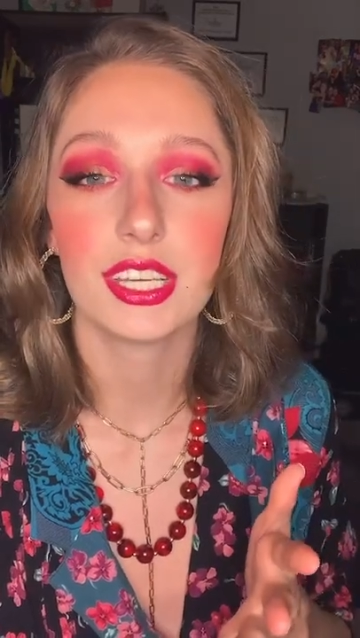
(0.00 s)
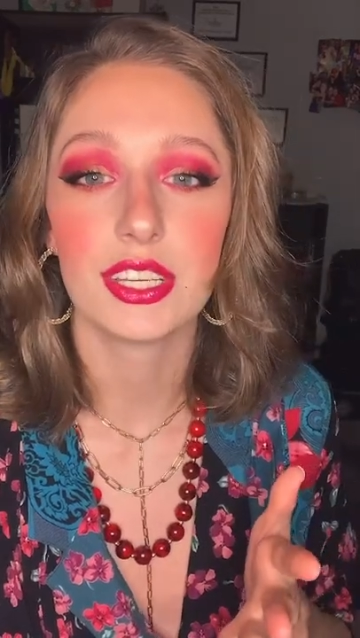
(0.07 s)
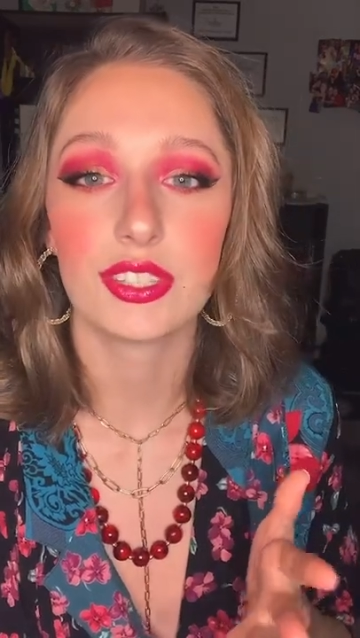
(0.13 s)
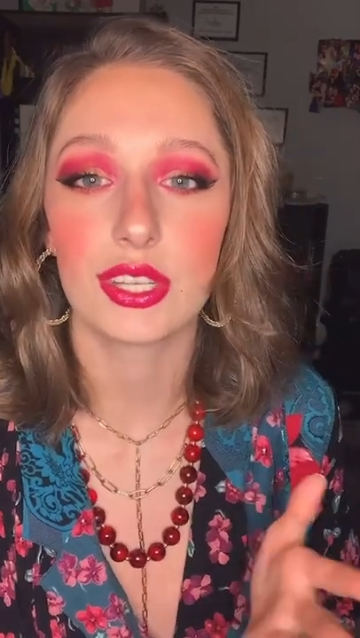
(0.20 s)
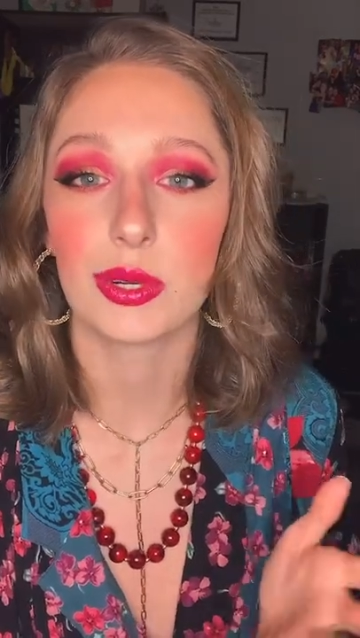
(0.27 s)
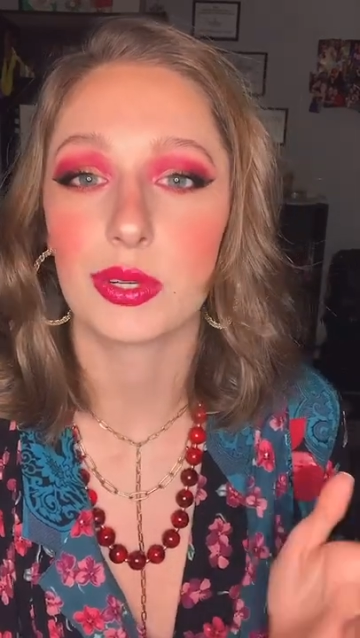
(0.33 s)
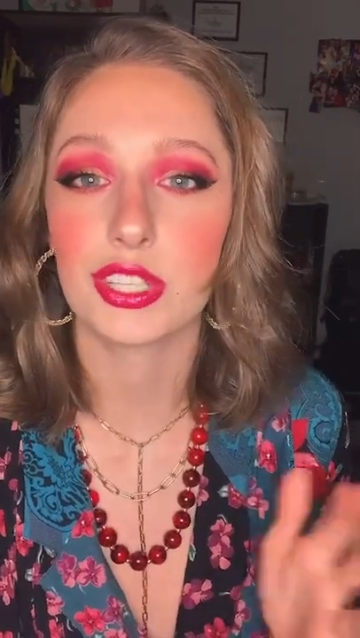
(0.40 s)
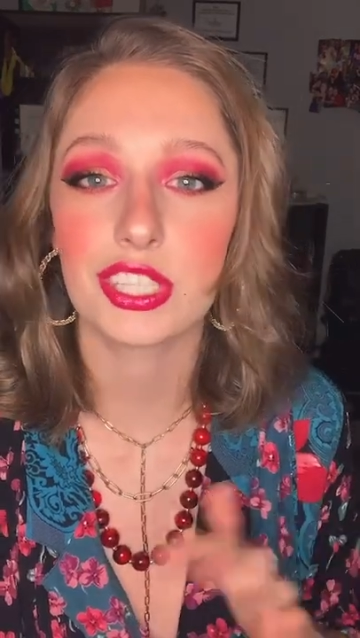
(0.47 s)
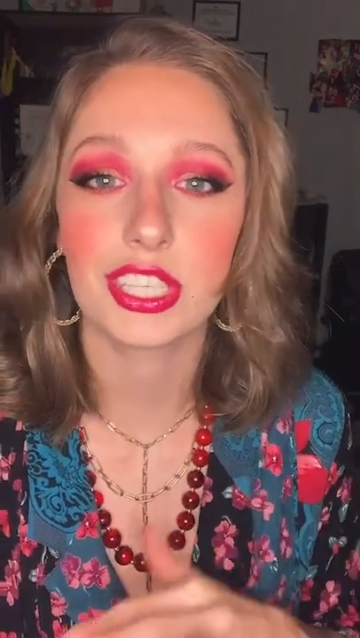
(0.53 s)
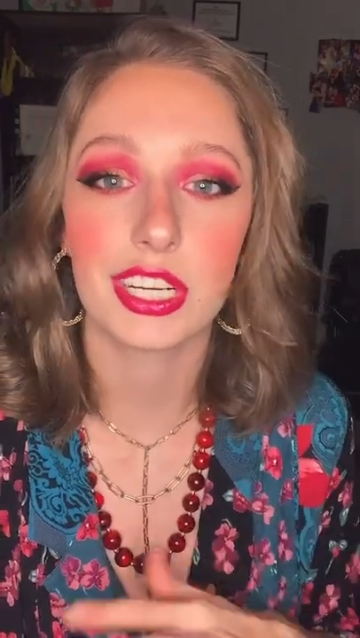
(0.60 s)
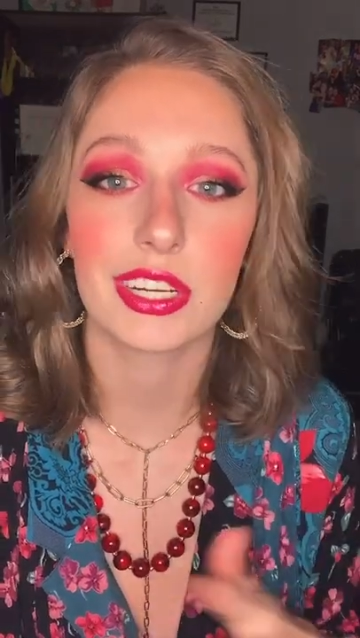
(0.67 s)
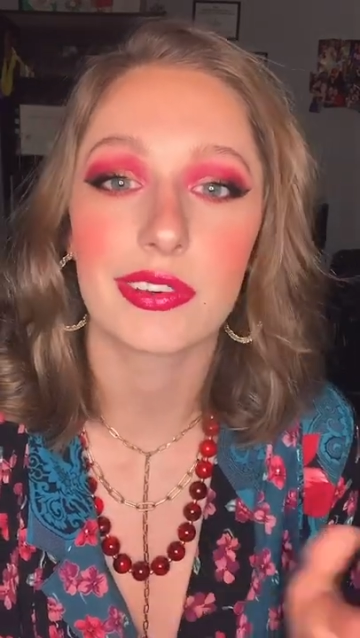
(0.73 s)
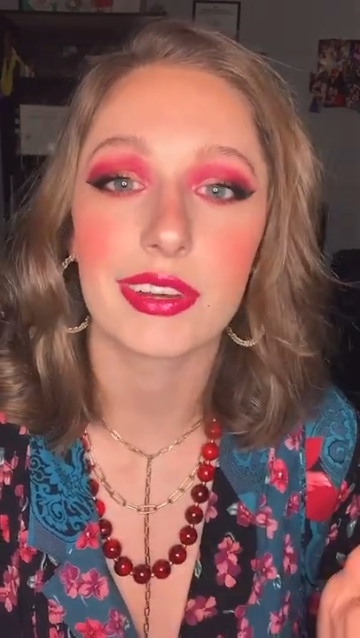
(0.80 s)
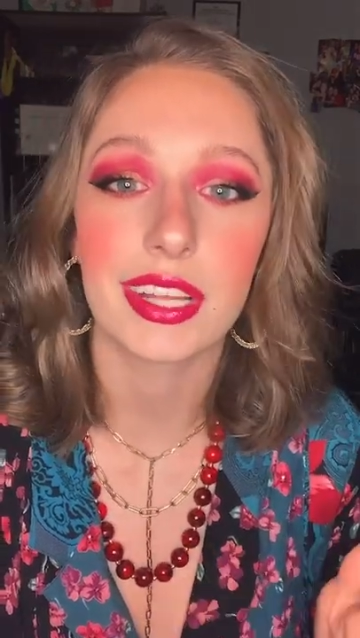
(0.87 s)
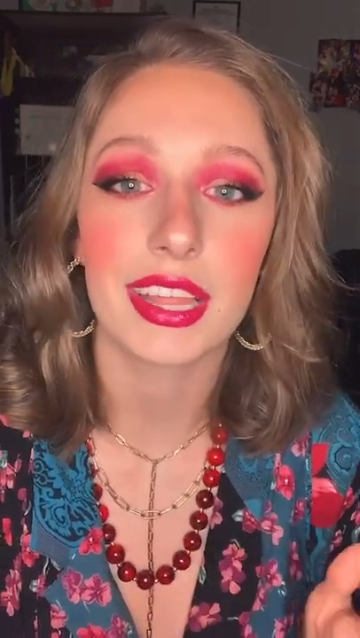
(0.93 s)
So we're just
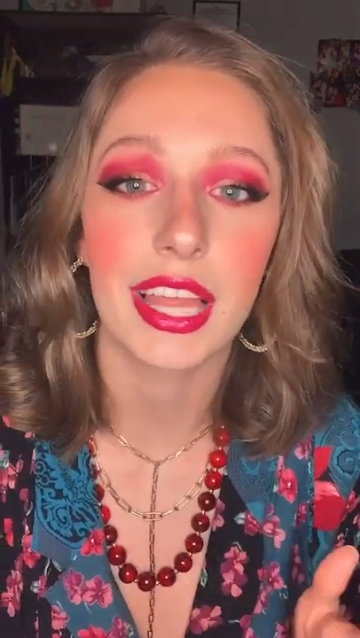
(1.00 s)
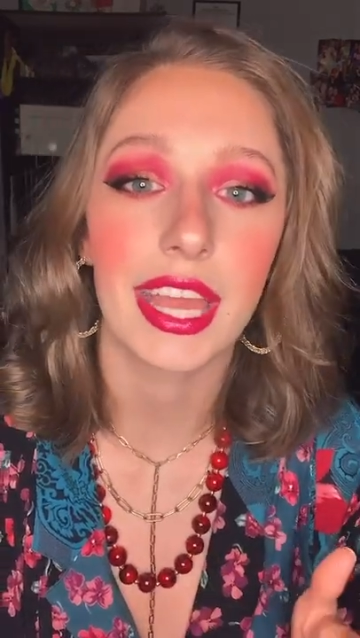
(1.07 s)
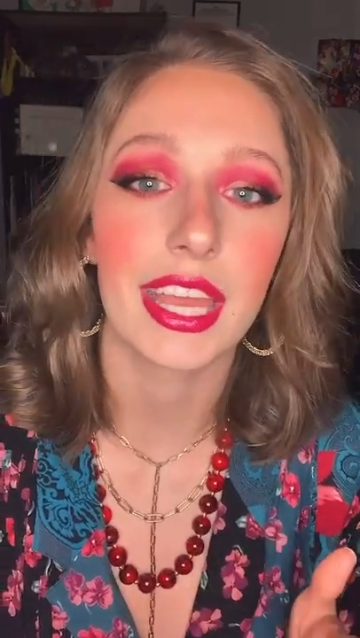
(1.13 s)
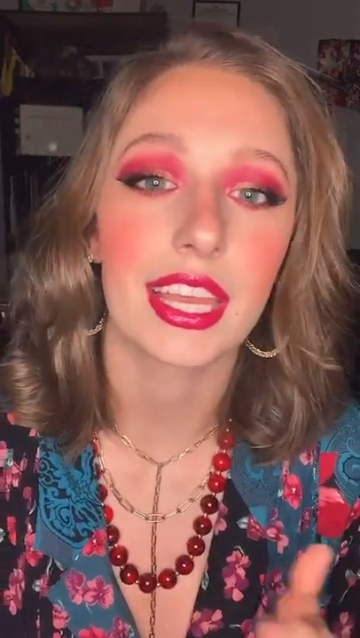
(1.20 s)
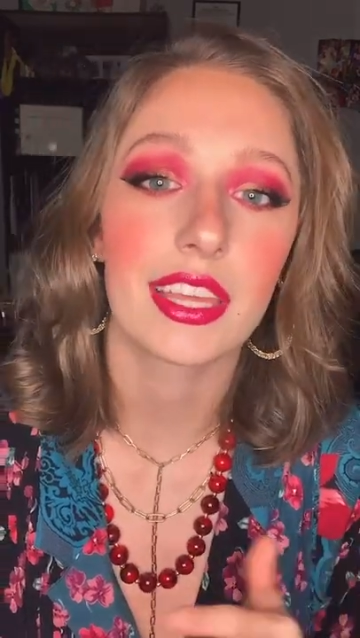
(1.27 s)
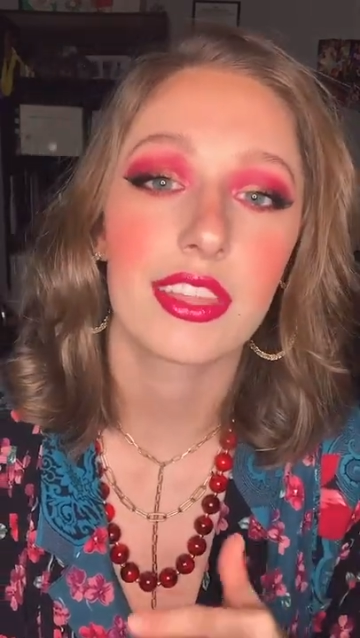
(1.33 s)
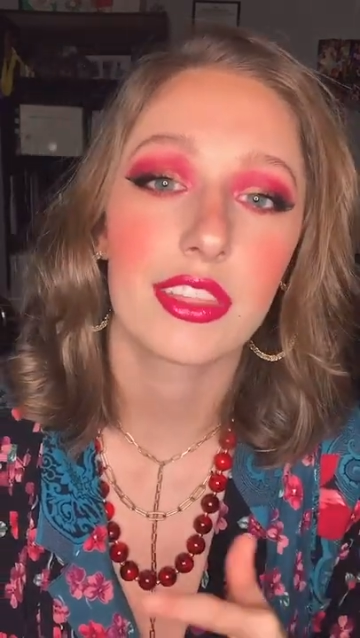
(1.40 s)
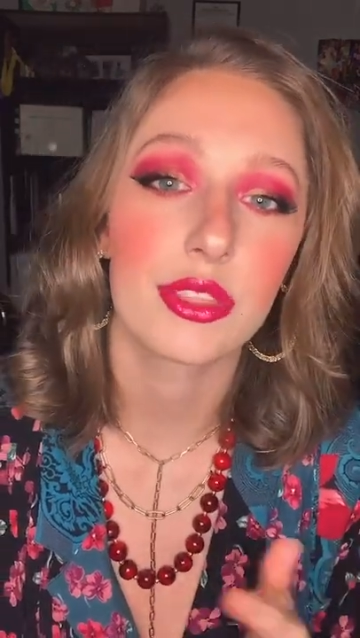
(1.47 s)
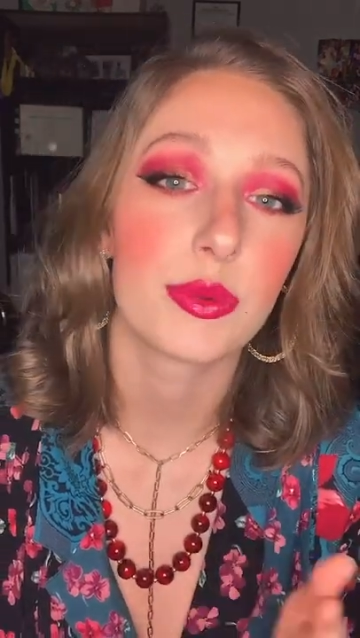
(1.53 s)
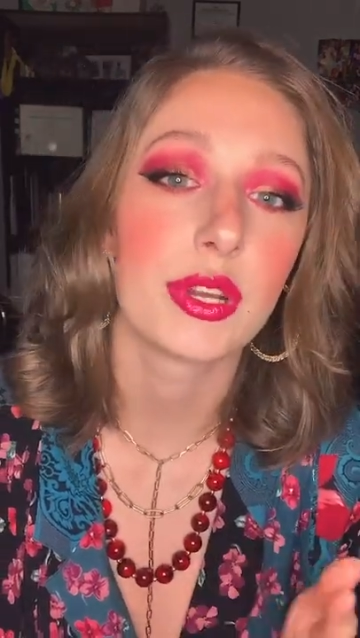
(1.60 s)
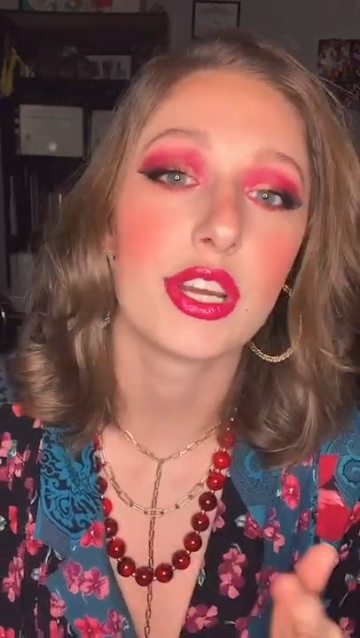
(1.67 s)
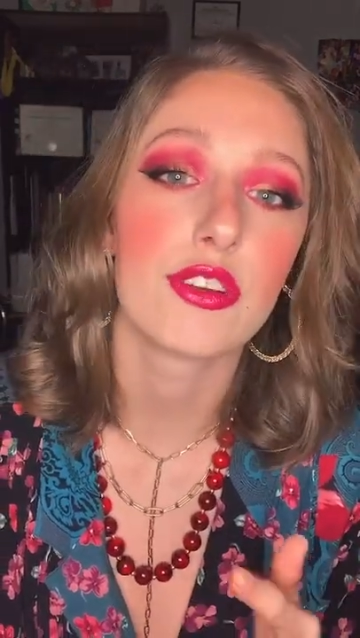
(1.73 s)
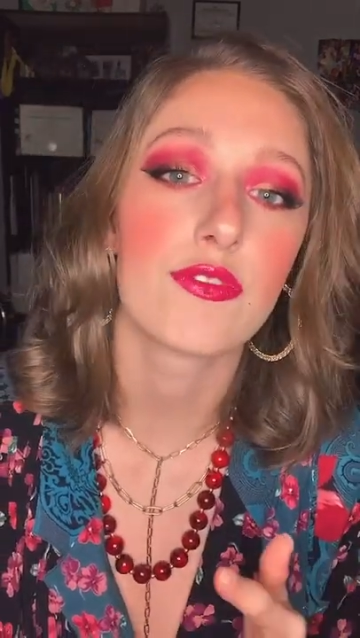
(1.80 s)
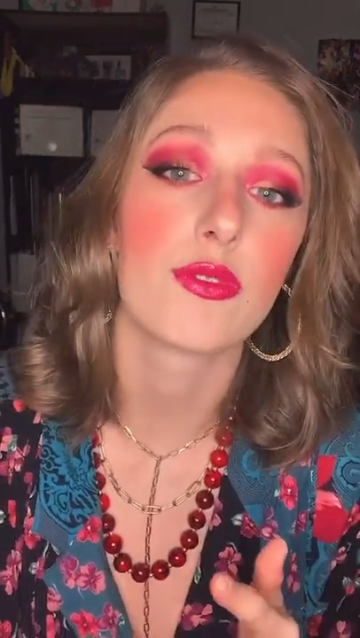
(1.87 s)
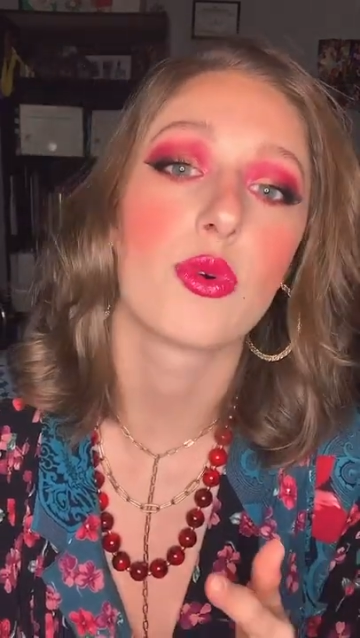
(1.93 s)
gonna read like 3
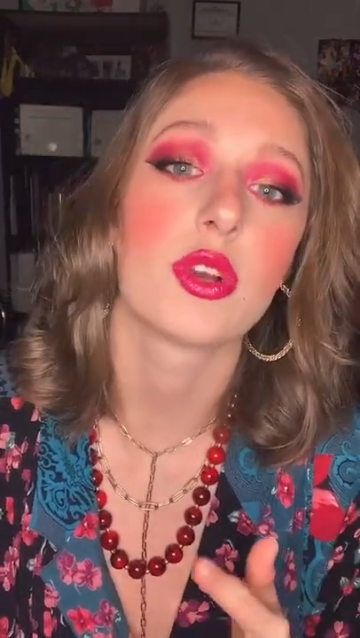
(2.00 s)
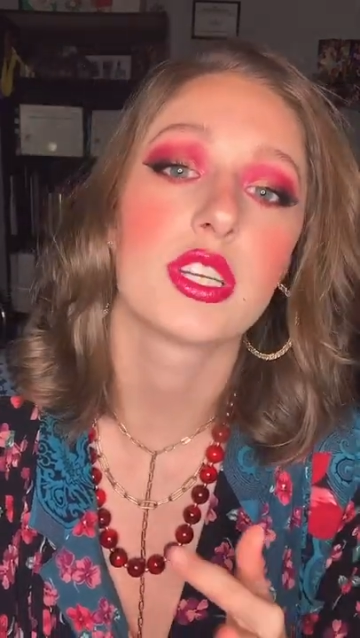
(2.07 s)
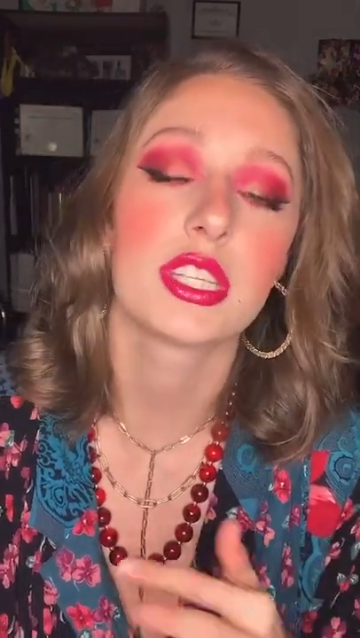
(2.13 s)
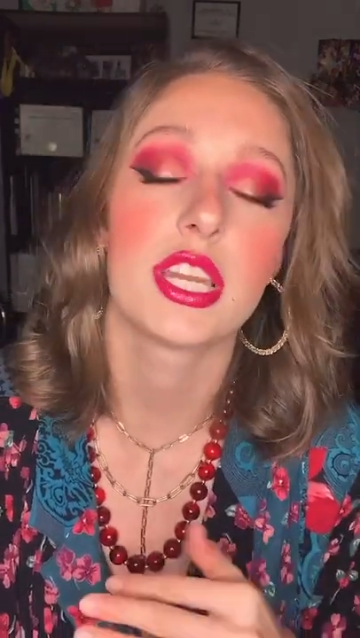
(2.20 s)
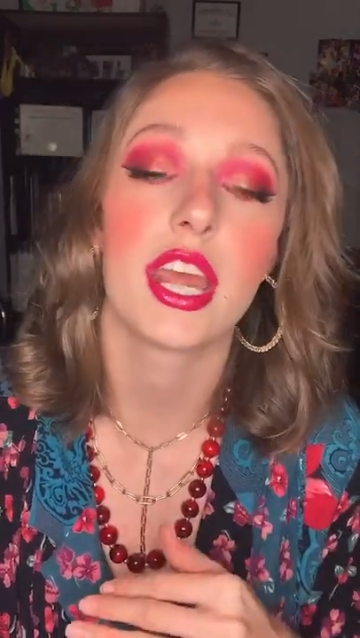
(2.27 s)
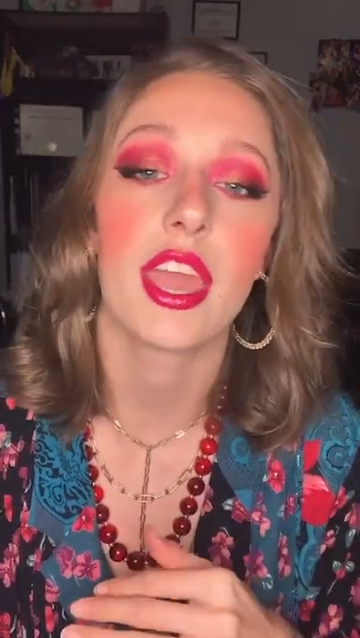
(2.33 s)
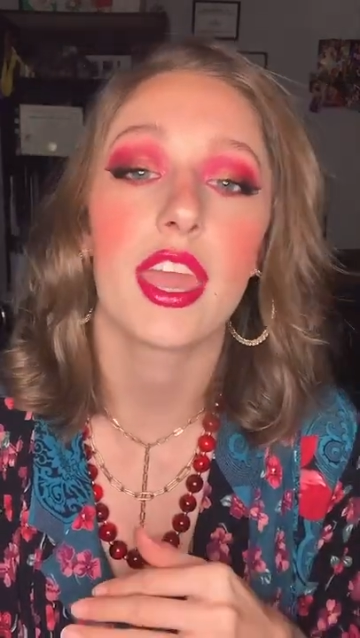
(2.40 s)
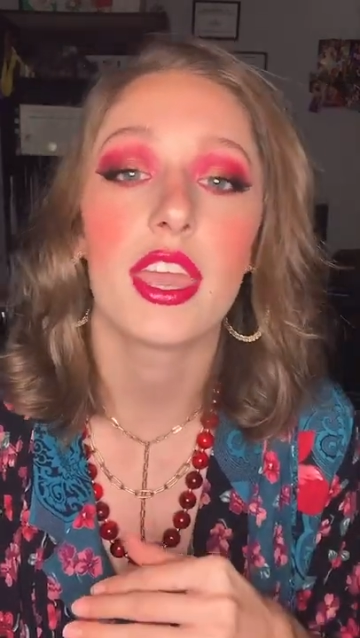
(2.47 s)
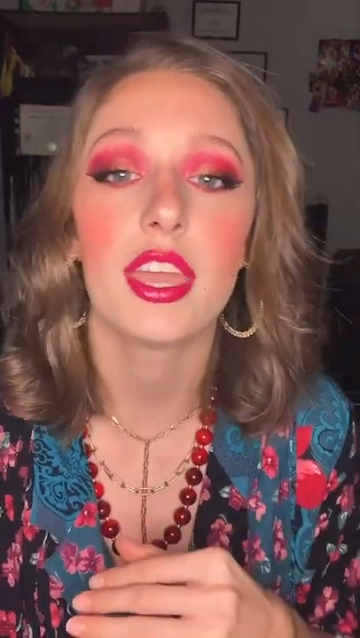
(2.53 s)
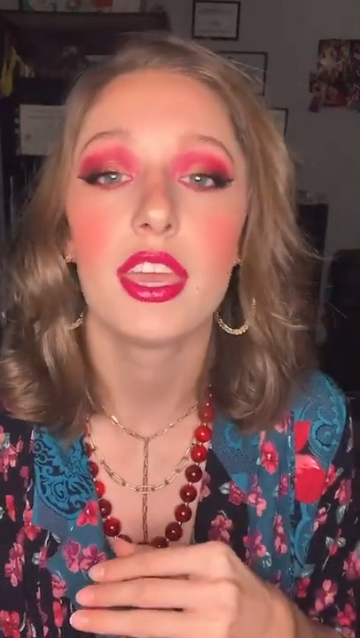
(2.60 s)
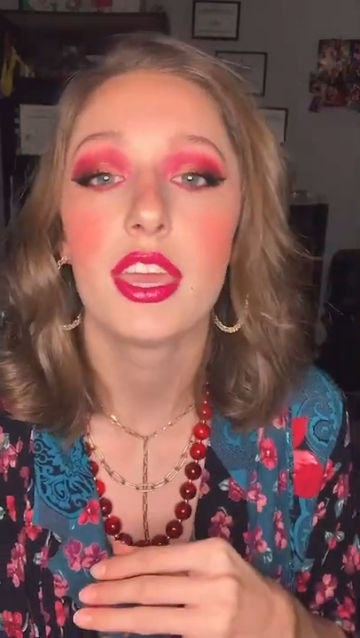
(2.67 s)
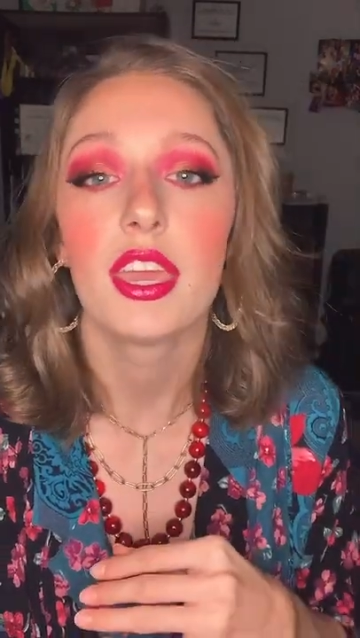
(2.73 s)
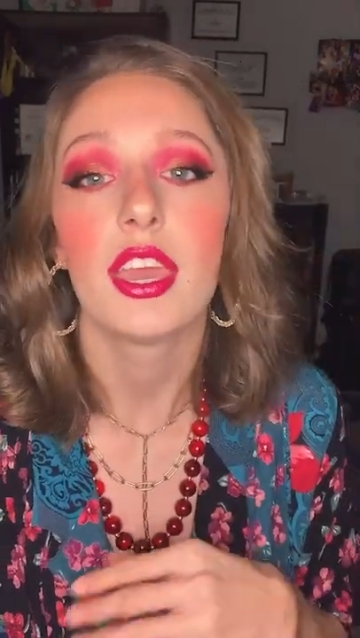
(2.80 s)
or 4 today